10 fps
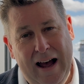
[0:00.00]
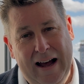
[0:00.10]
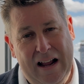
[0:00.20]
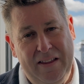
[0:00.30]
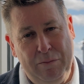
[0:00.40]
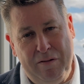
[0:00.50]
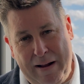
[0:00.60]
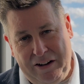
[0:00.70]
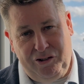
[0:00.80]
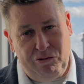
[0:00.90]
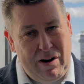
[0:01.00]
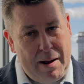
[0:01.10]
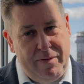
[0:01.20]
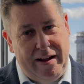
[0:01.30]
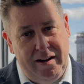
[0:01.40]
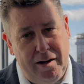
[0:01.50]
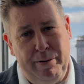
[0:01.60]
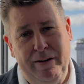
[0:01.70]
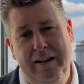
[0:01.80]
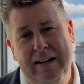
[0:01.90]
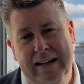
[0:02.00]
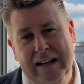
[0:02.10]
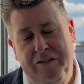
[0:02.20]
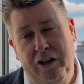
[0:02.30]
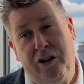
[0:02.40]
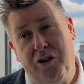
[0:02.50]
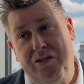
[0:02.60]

And I think we've managed to wrap that up. If you look at our